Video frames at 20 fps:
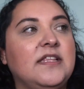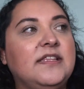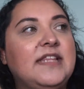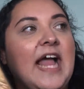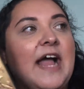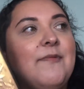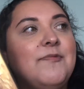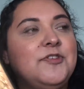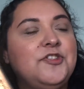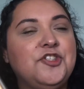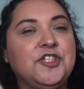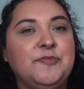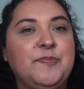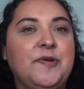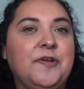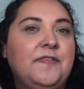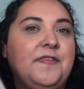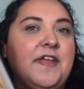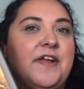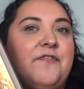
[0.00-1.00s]
that was just
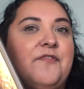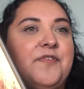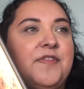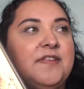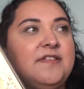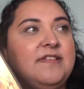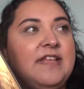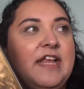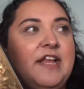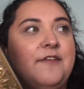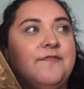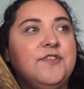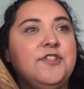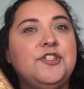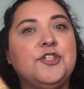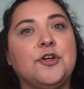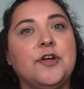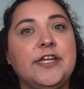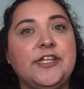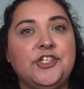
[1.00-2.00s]
put there for the sake of
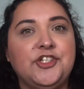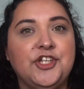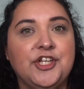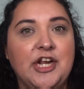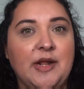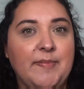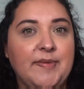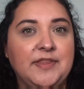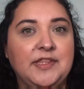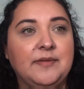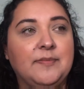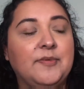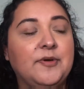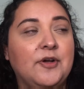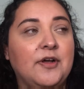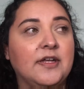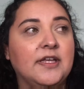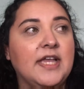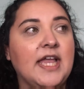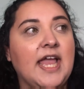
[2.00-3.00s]
stirring shit up in the
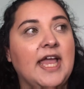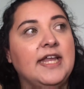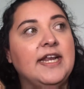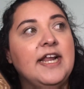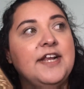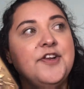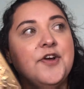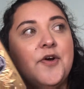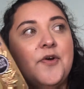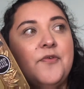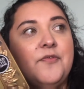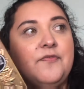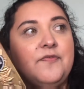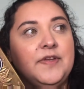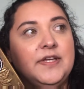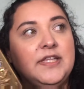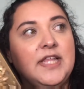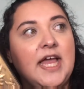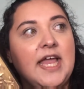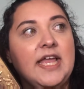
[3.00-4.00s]
book, and I don't
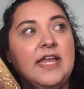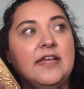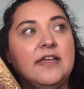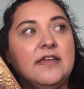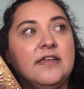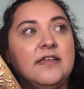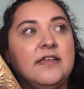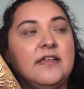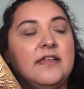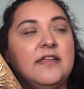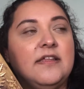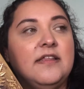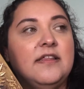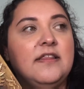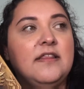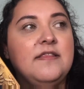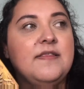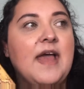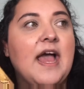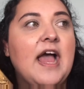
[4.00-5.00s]
feel like
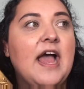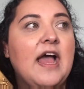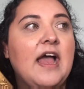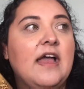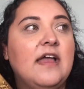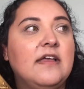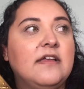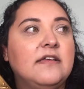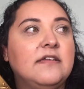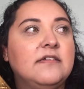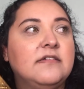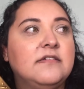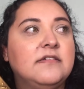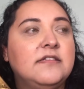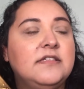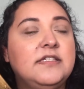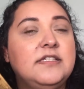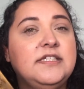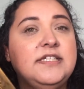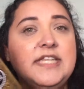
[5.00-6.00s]
that
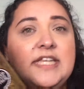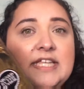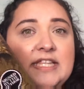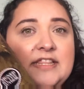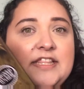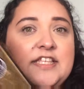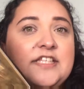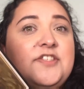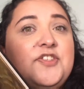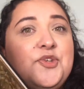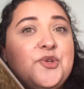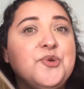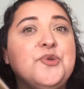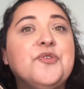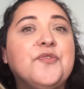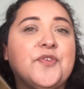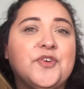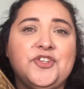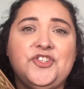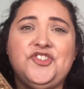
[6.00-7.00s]
did this
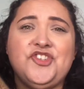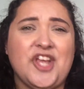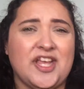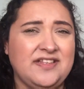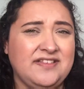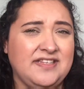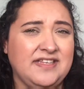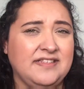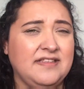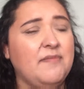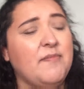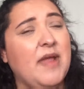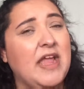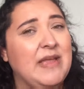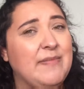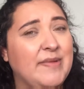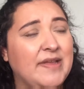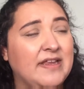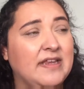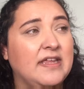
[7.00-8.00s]
universe justice, in
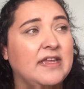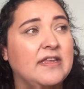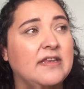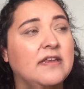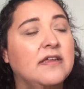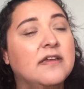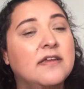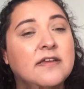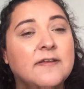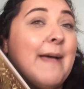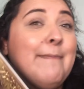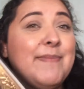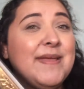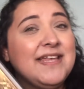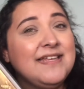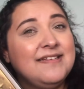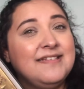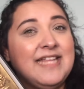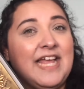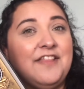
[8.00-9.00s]
my opinion. That
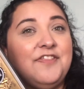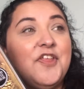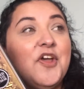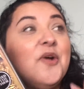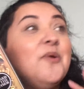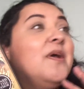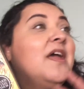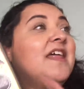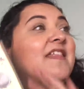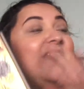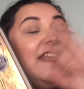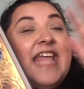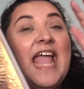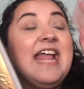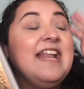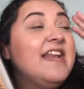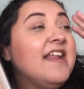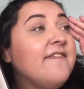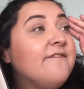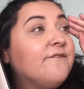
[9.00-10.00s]
being said, though, the
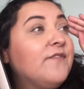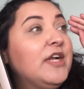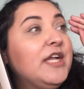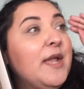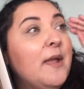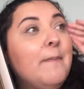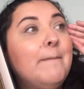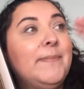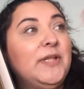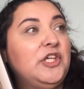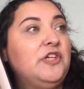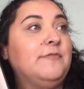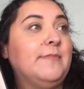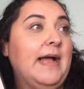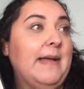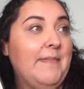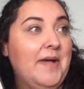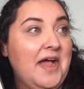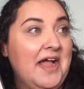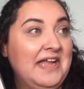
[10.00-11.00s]
ending freaking blew
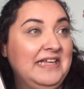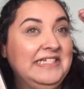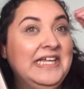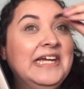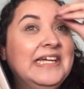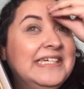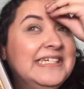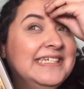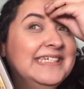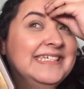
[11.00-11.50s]
my mind.